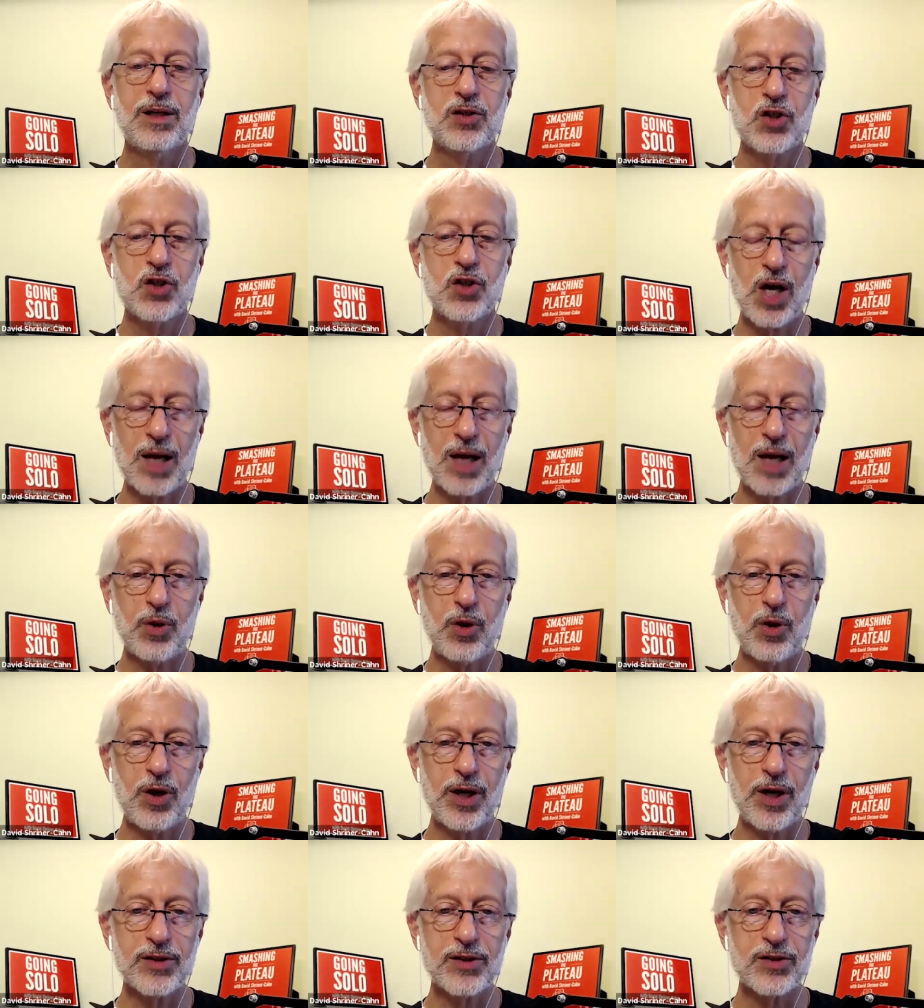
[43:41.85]
job
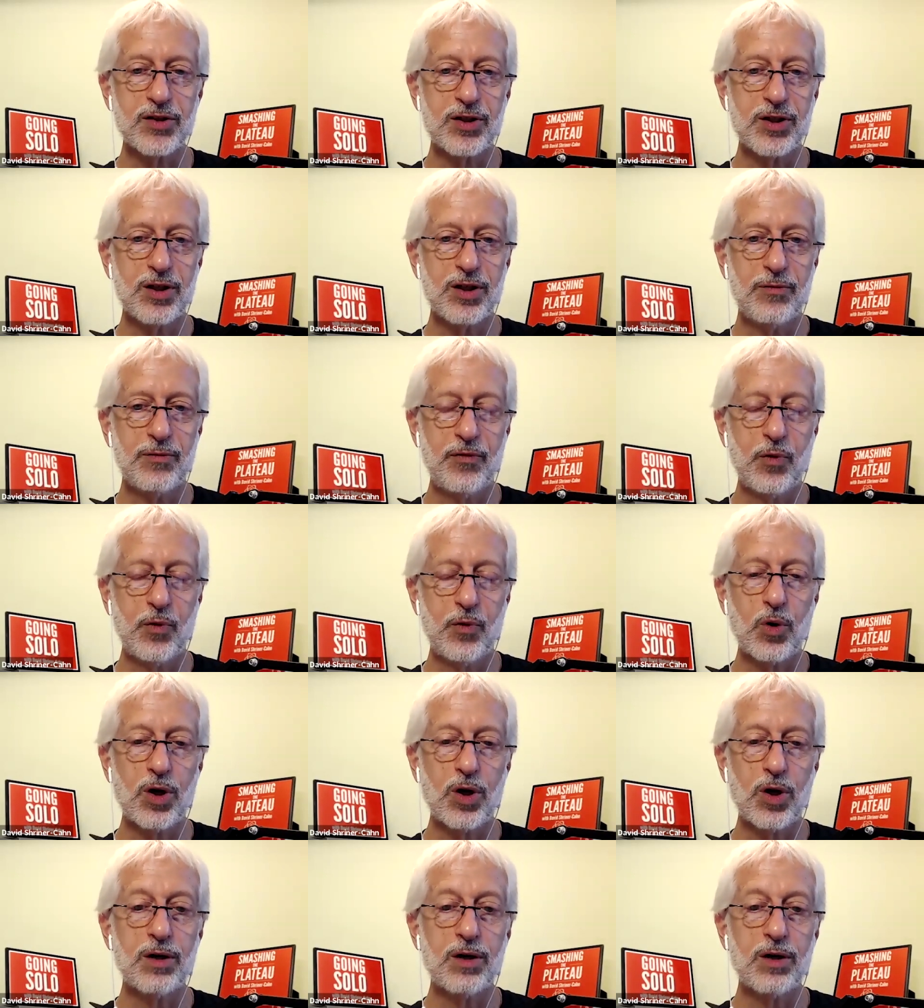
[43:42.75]
loss
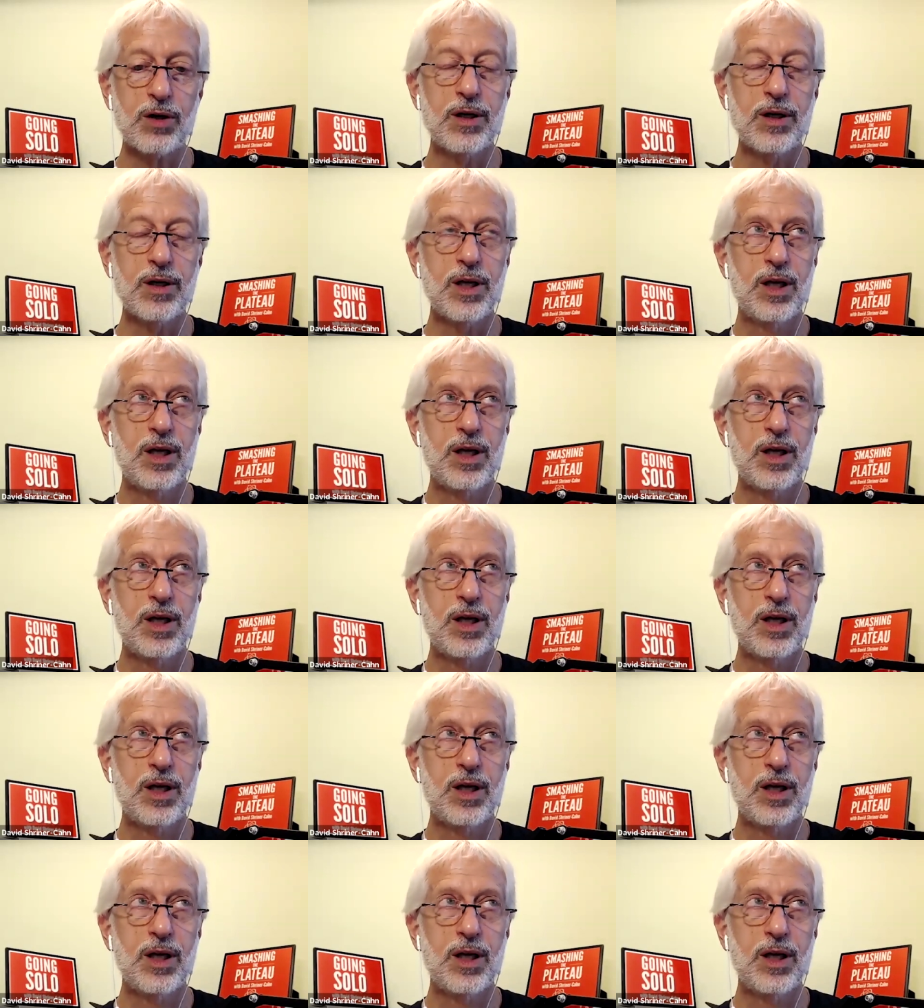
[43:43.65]
for